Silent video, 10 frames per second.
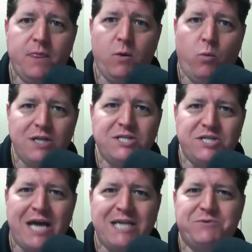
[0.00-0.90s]
Once
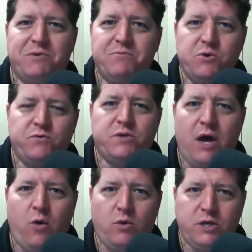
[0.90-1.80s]
that's removed,
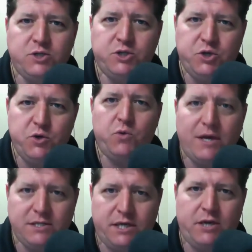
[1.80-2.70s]
not only do you,
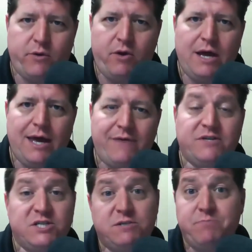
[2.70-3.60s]
as the integrator, not have
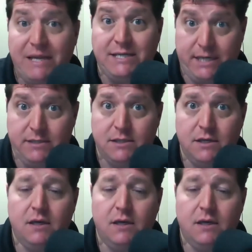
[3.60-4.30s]
to spend it,